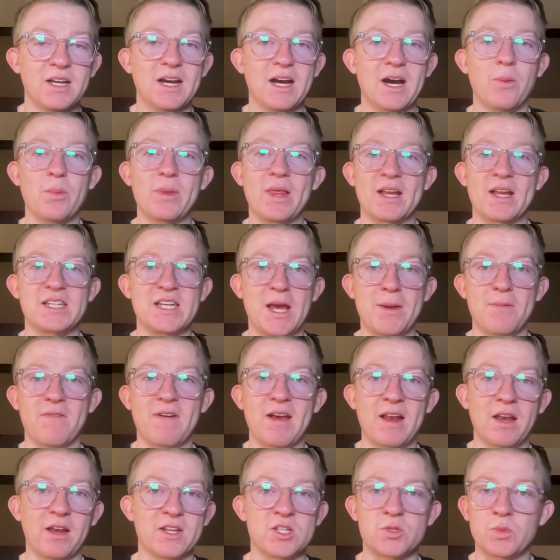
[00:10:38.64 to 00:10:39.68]
with our team of
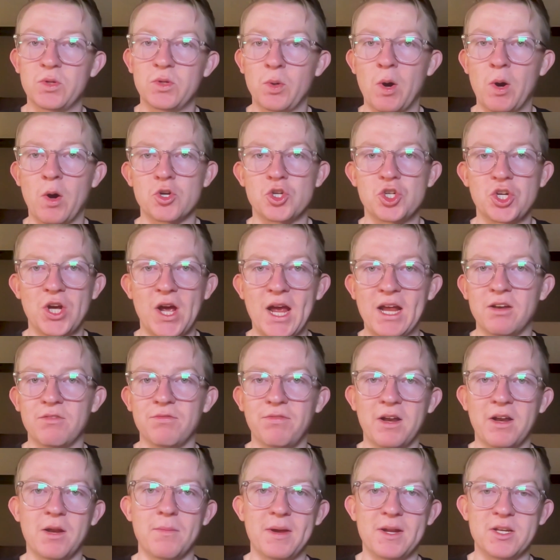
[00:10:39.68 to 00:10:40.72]
analysts. We do on-chain,
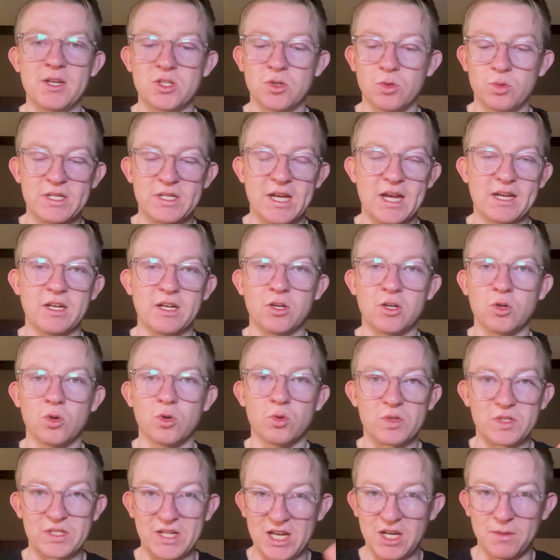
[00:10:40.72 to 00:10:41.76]
fundamental, technical,
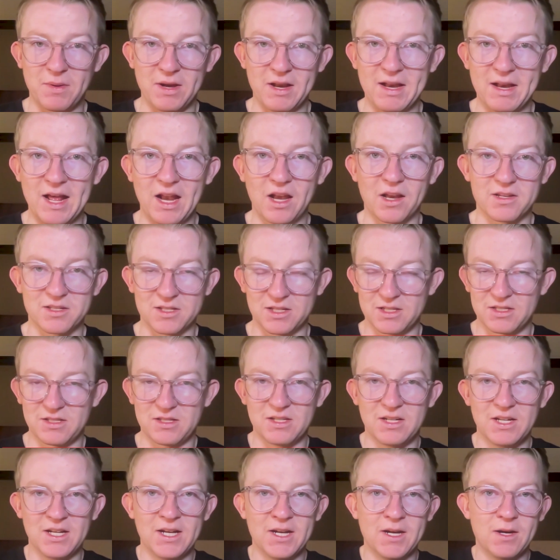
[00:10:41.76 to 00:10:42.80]
sentiment analysis.
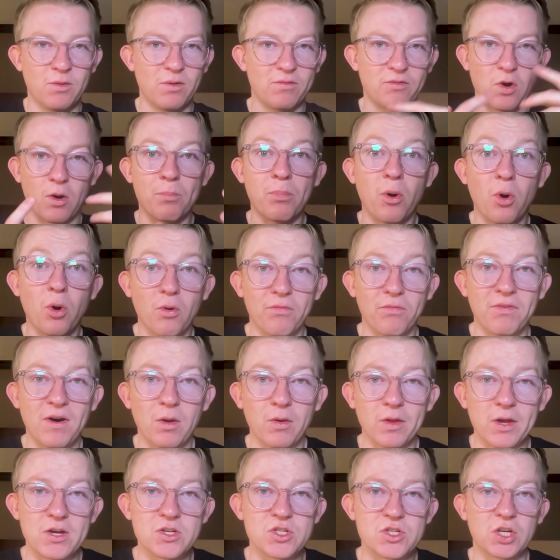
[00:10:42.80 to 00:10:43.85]
We've got
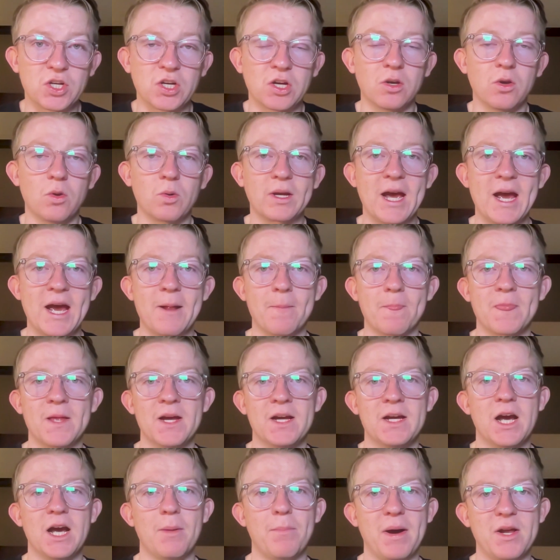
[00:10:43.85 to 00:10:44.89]
portfolios you can look at,
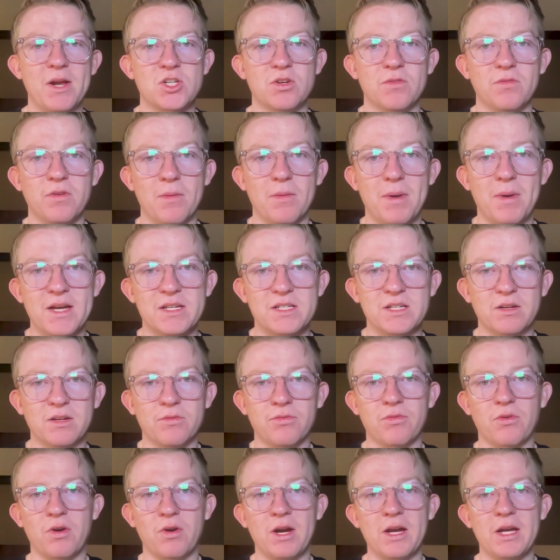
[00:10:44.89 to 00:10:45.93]
a bunch of amazing
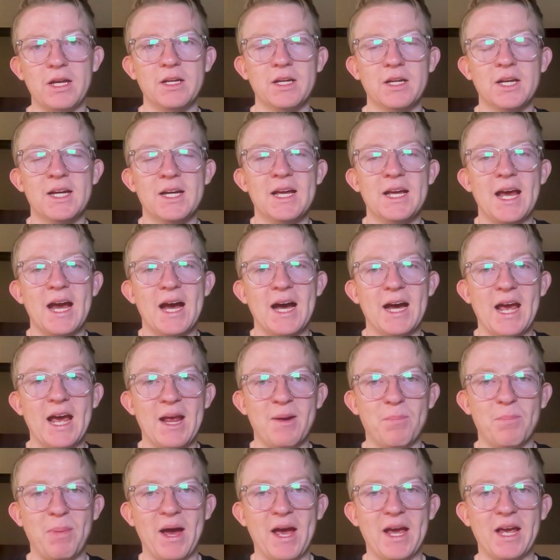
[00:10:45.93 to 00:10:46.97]
free and
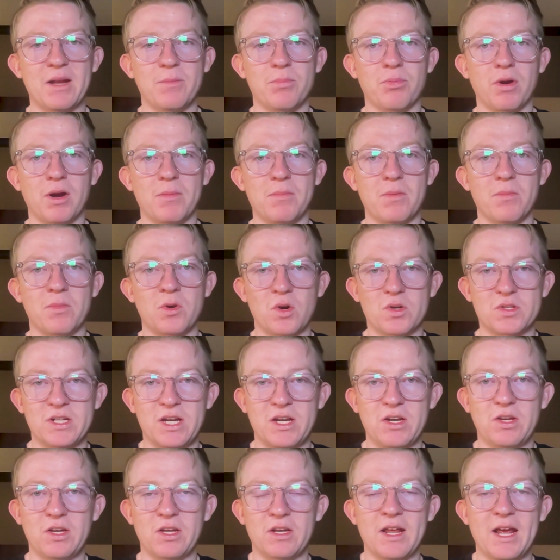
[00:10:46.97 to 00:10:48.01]
paid premium content. You
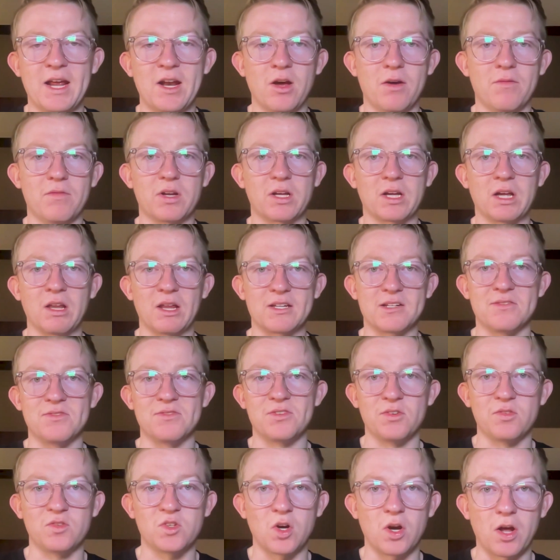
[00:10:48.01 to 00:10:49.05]
can head over to
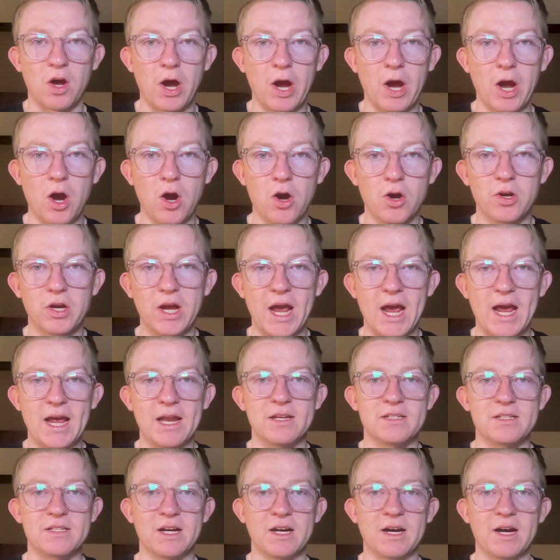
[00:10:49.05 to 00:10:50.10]
collectiveshift.io
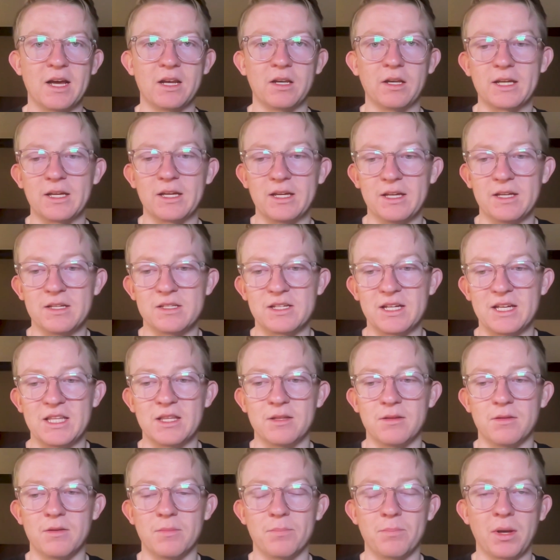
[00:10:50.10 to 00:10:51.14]
and a link is in
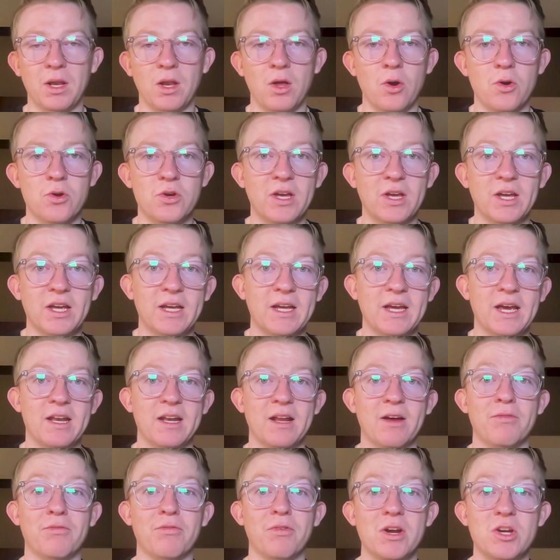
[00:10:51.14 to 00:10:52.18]
below. You can get a
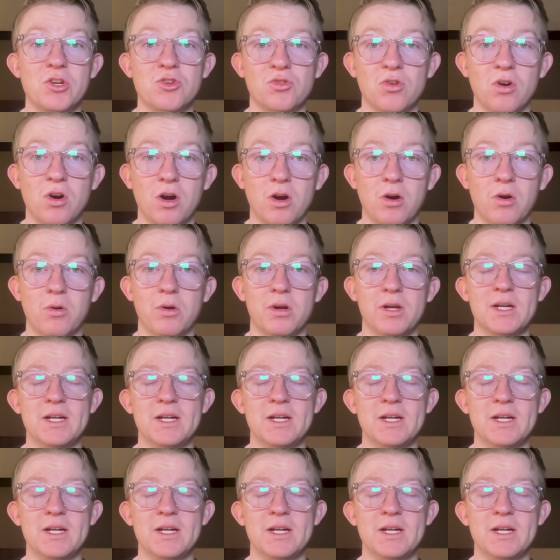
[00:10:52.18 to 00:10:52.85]
free trial